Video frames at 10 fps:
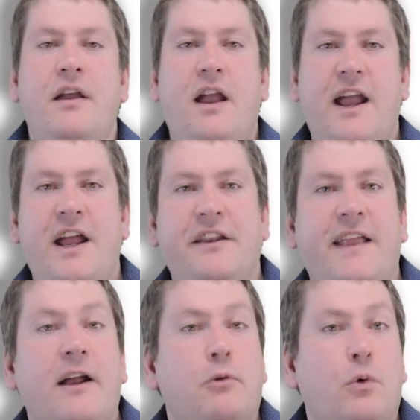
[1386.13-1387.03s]
and
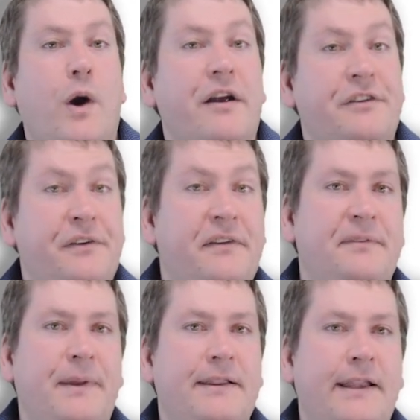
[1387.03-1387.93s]
that requires you to
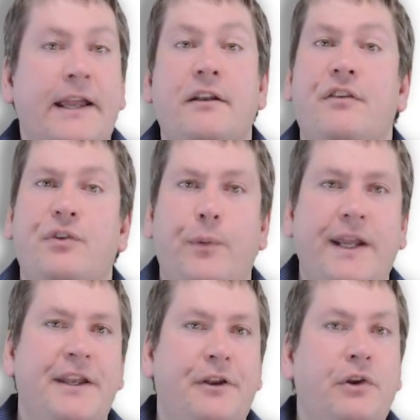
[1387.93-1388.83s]
submit late. So what
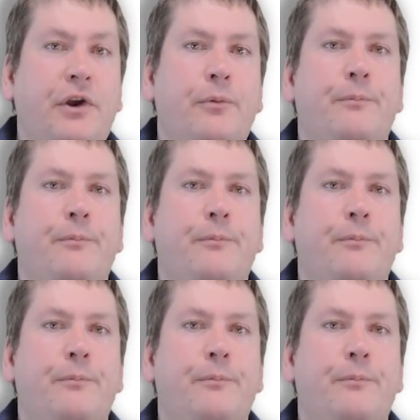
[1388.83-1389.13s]
can you do?